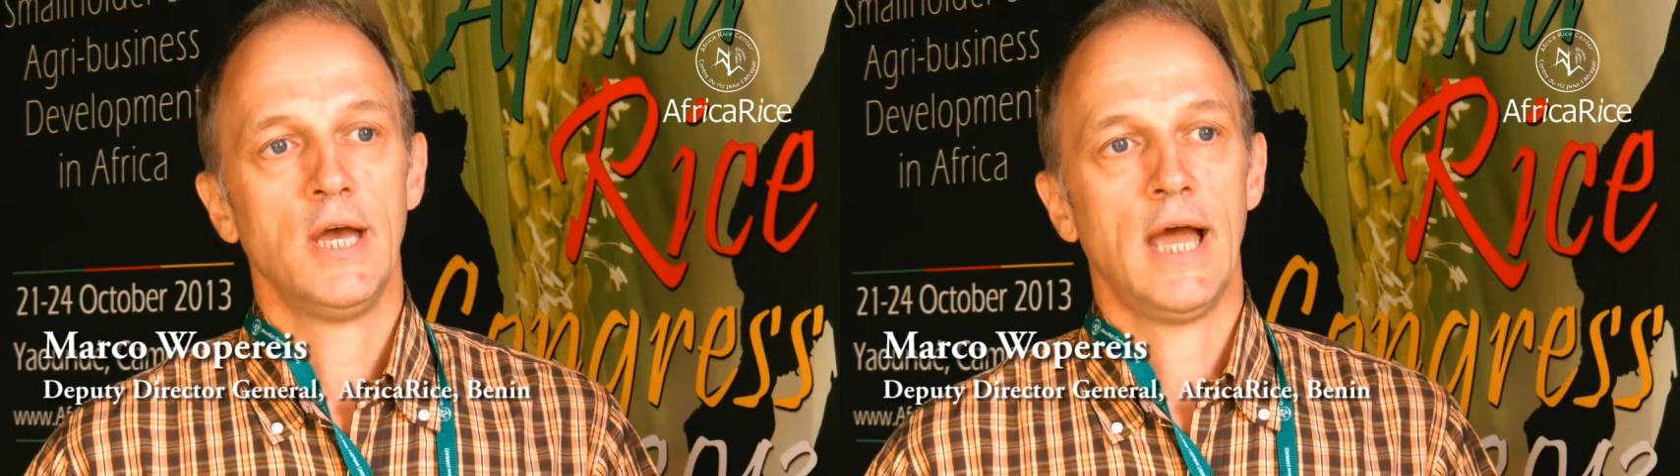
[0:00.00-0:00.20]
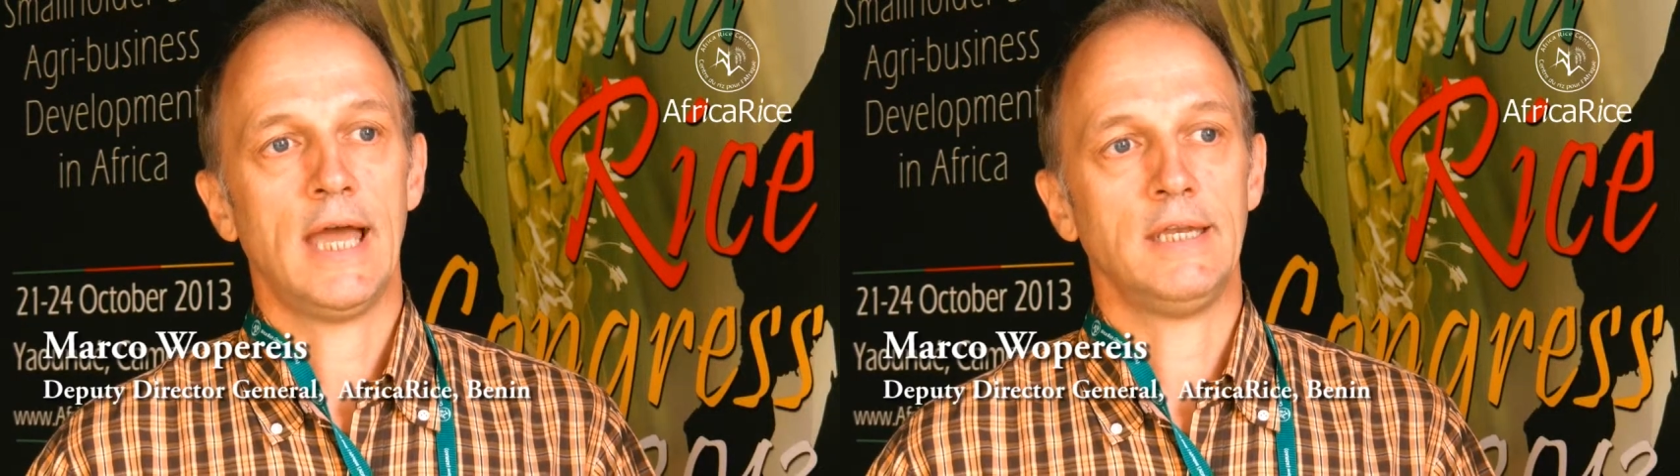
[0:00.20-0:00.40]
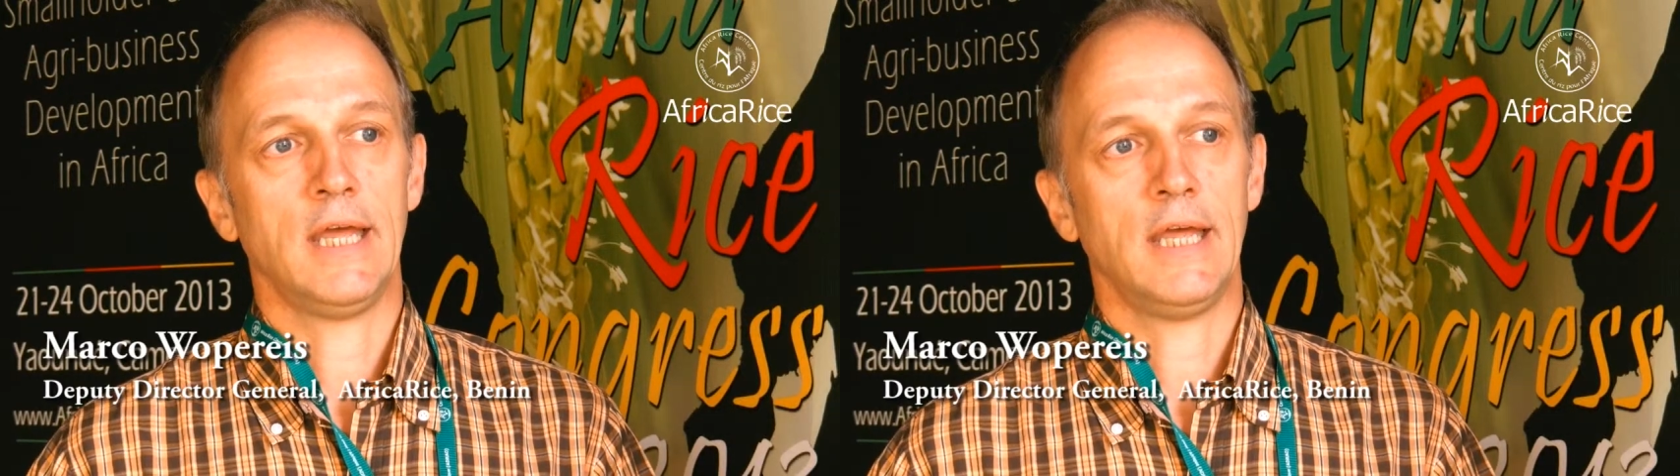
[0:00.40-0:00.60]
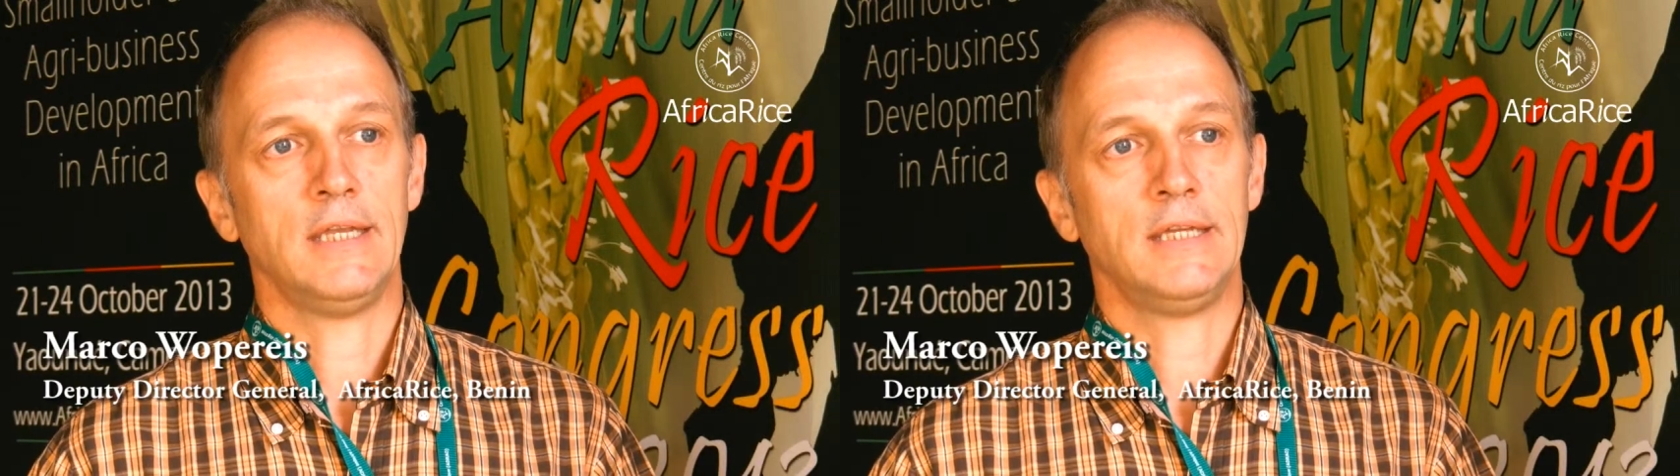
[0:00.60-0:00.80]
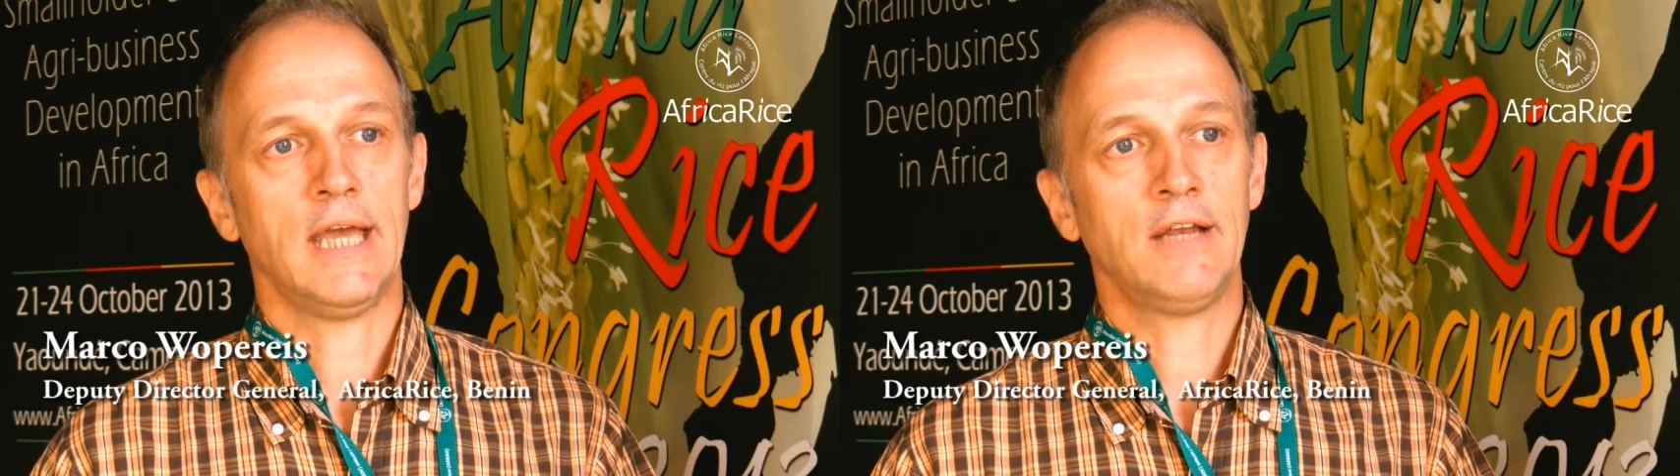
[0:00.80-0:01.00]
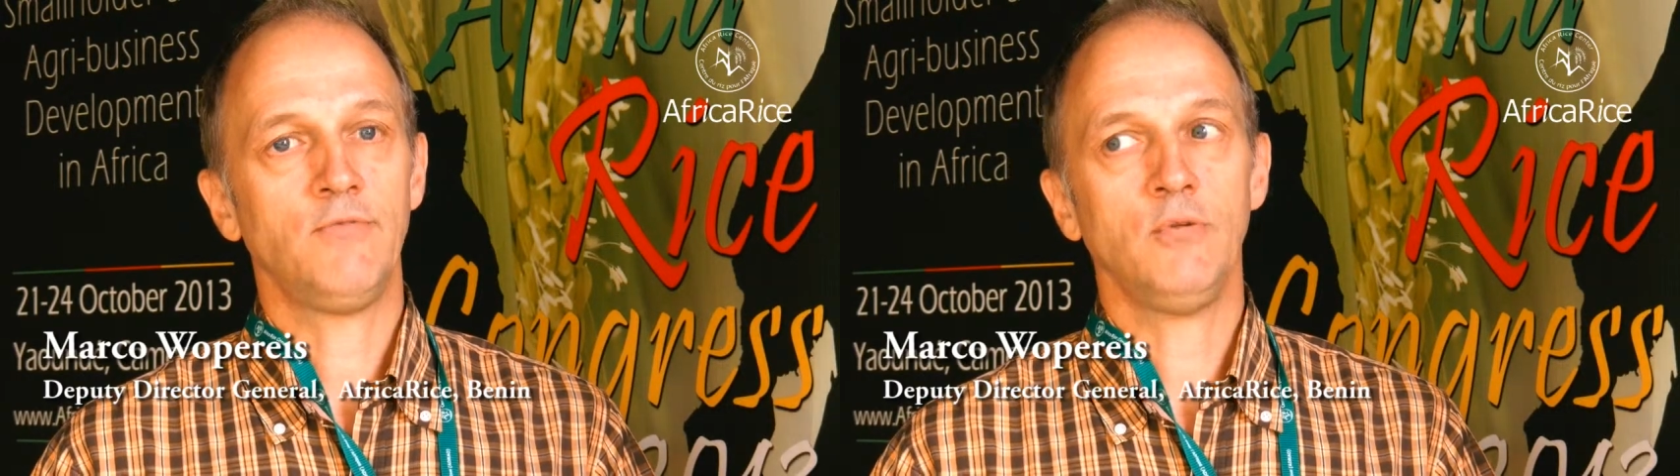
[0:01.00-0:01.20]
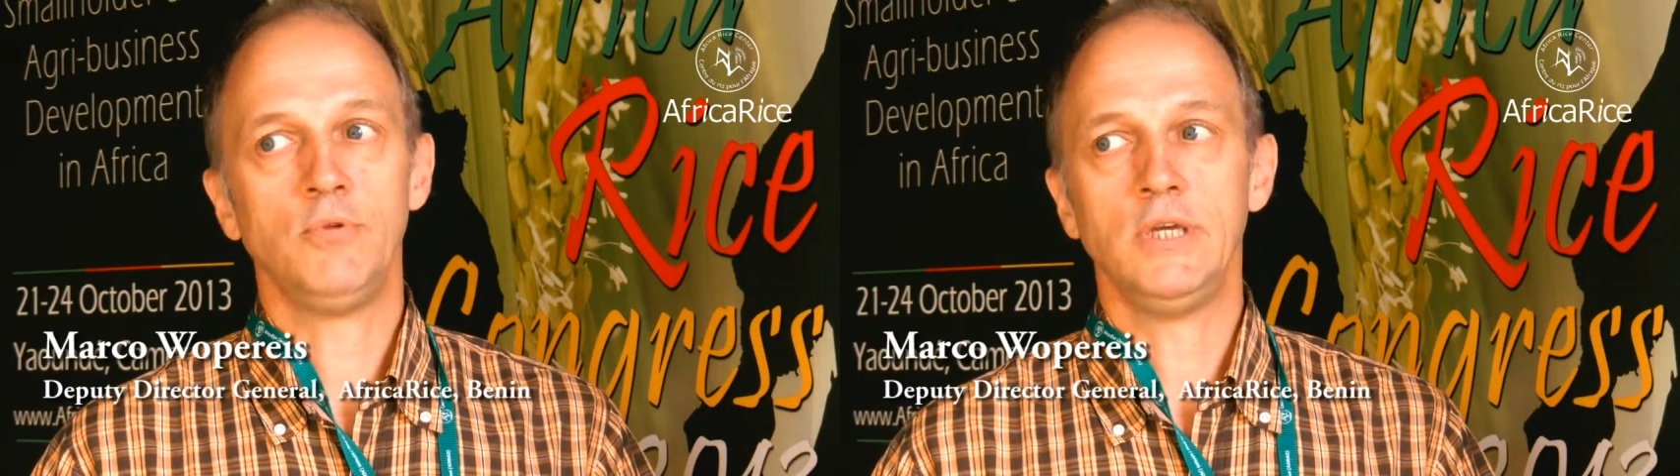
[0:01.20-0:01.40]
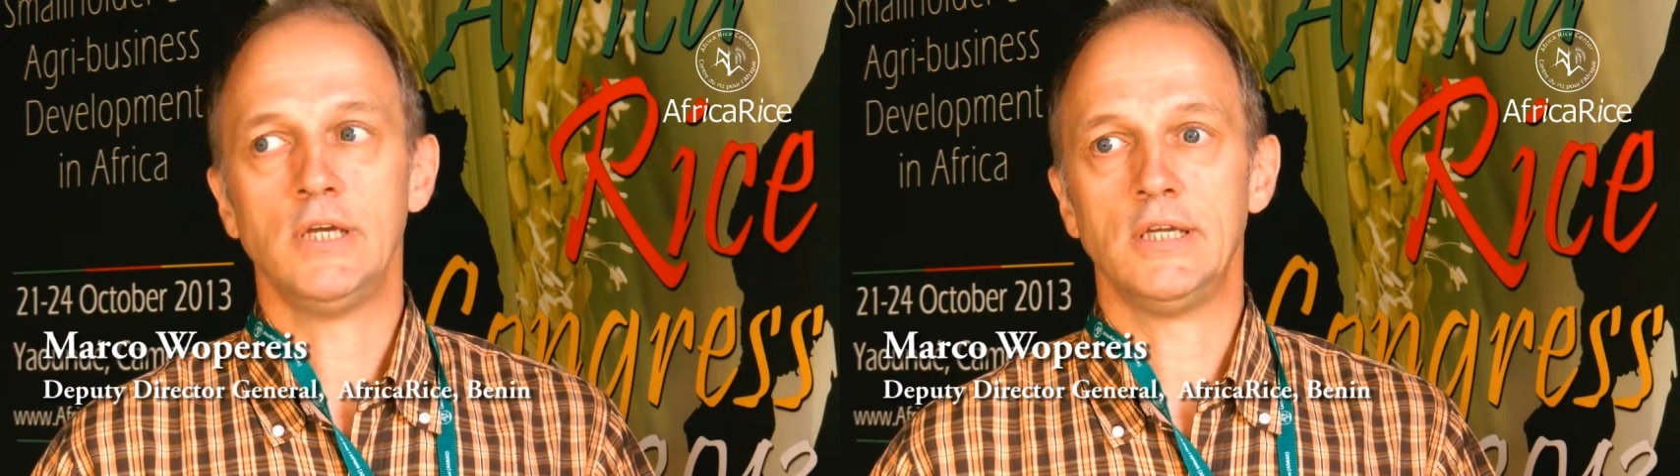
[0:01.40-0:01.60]
And that will
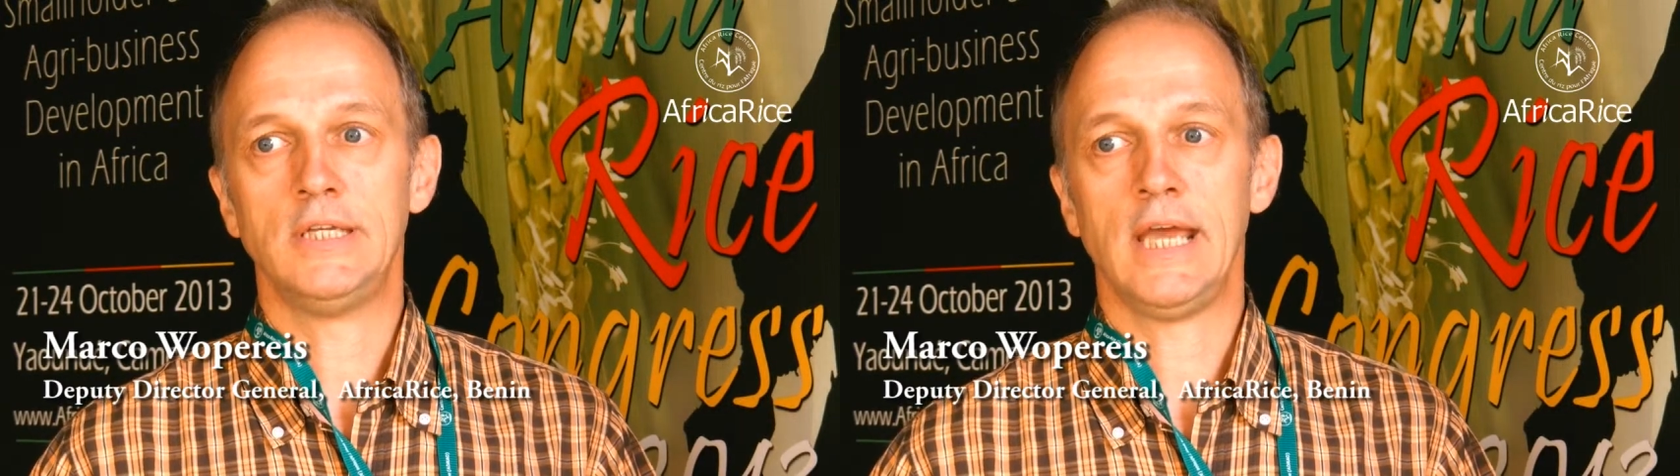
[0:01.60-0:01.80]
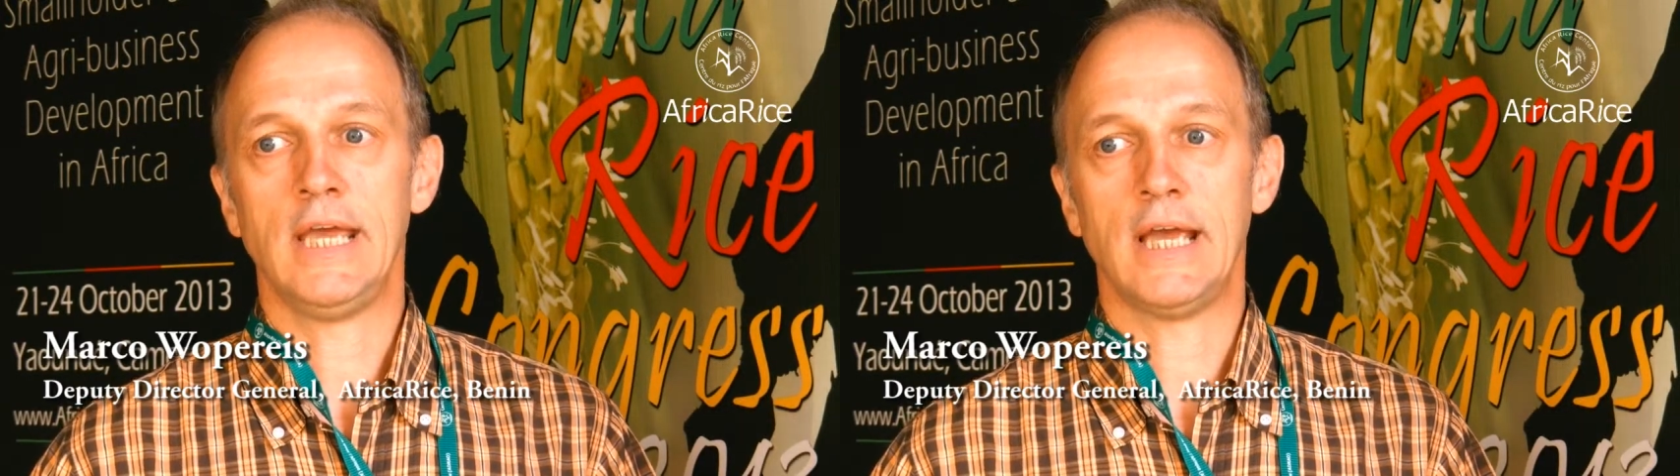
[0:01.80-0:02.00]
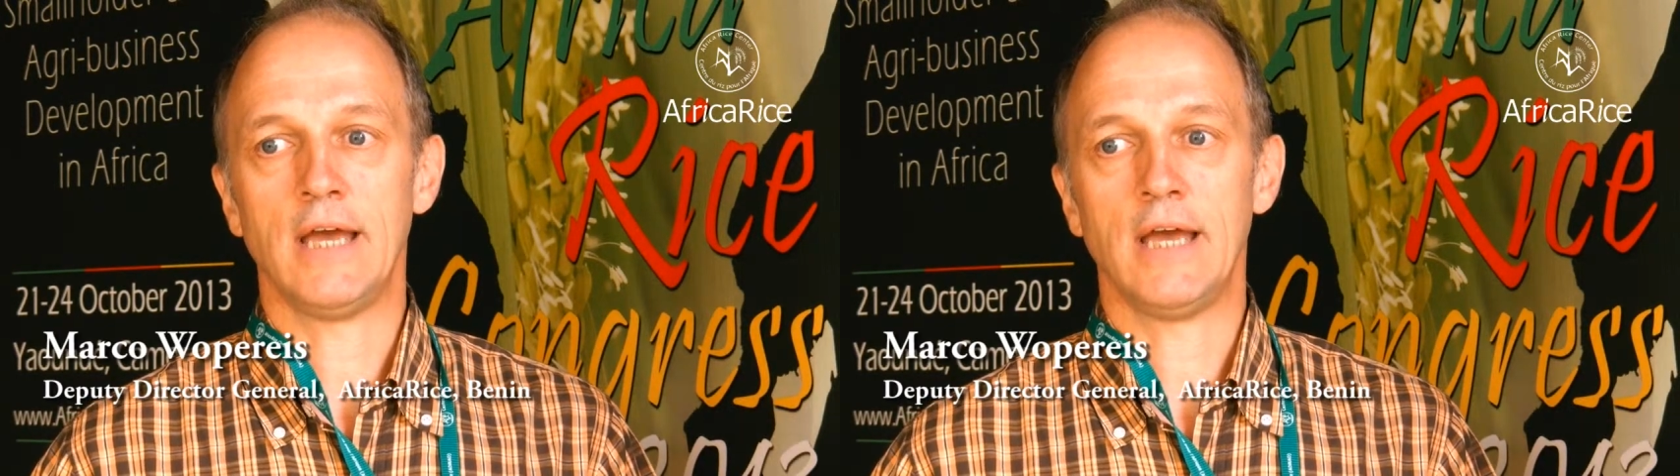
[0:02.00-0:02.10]
be a day,